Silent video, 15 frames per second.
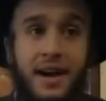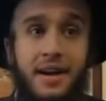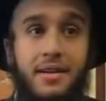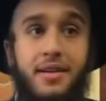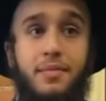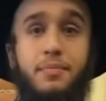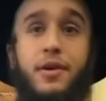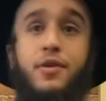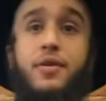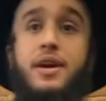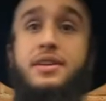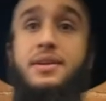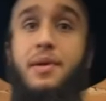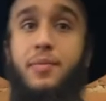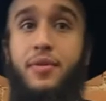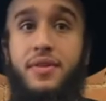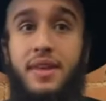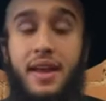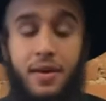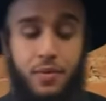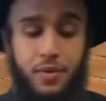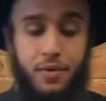Bracha. Baruch Hashem
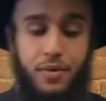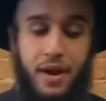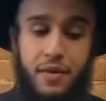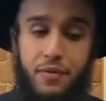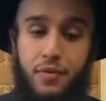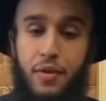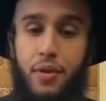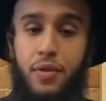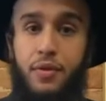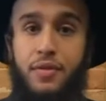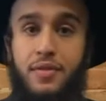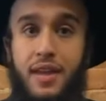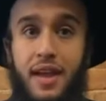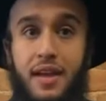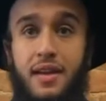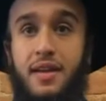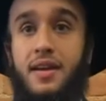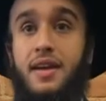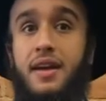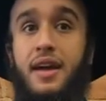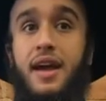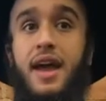Abotai, we arrived to the Thursday,
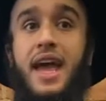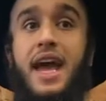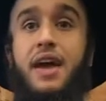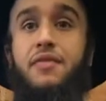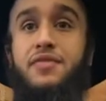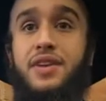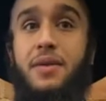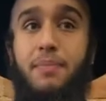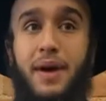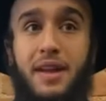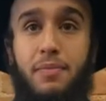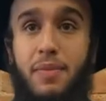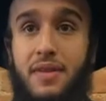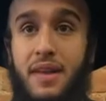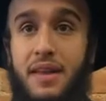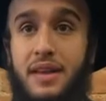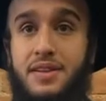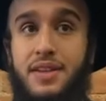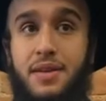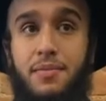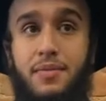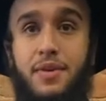Erev Shabbat Bezat
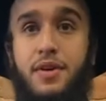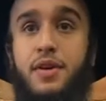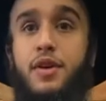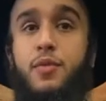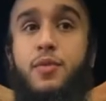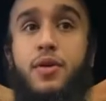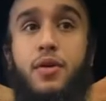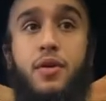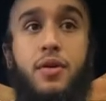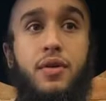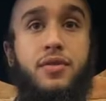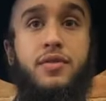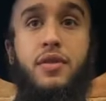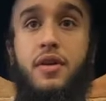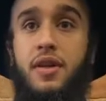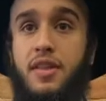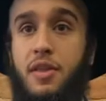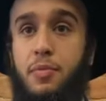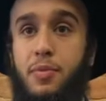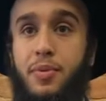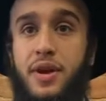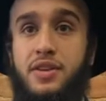Hashem. We're all starting
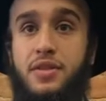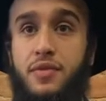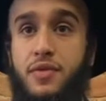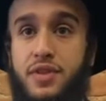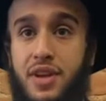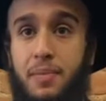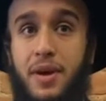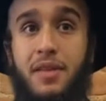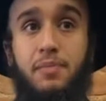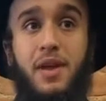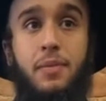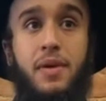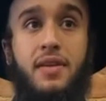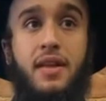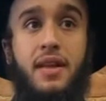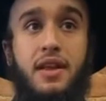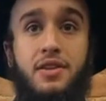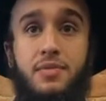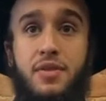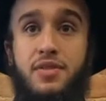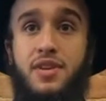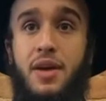the preparations for Shabbat. May Bezat
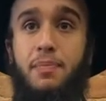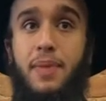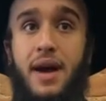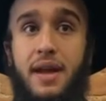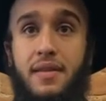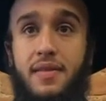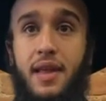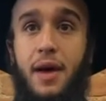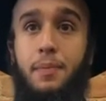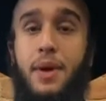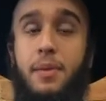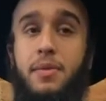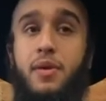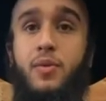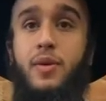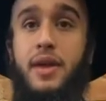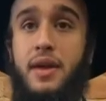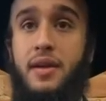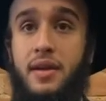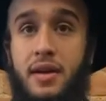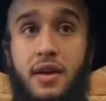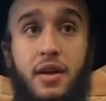Hashem, this Shabbat and the upcoming
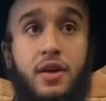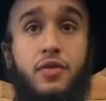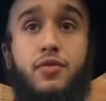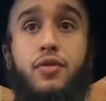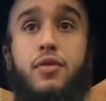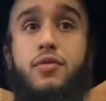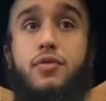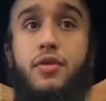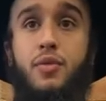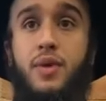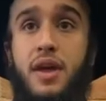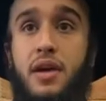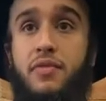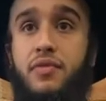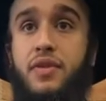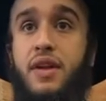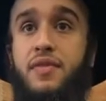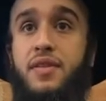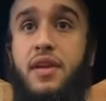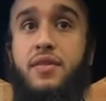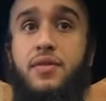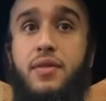week, turn to a week full of
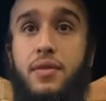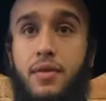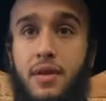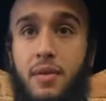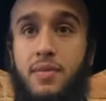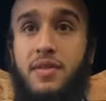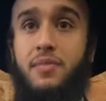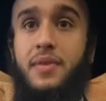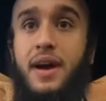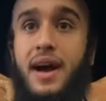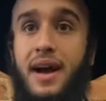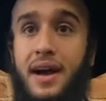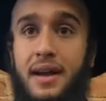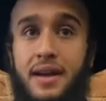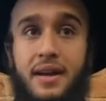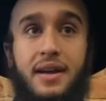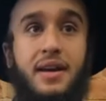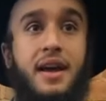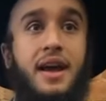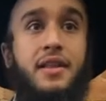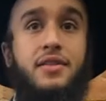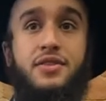sason and simcha
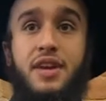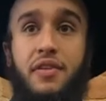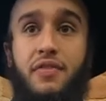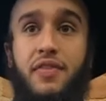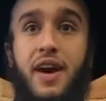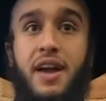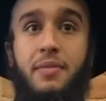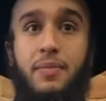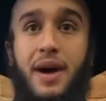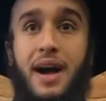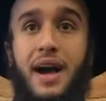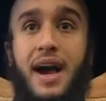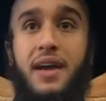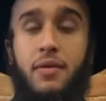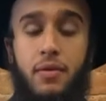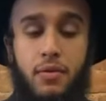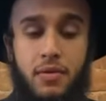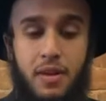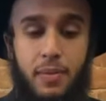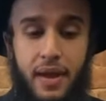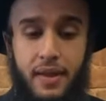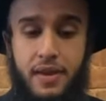and shefa and bracha and
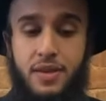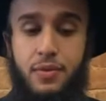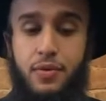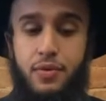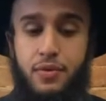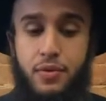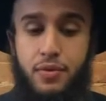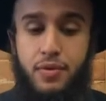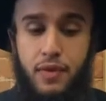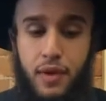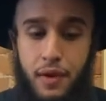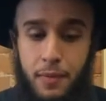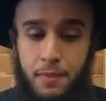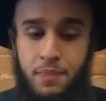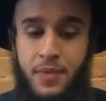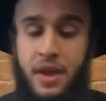only Bezat Hashem good news to hear.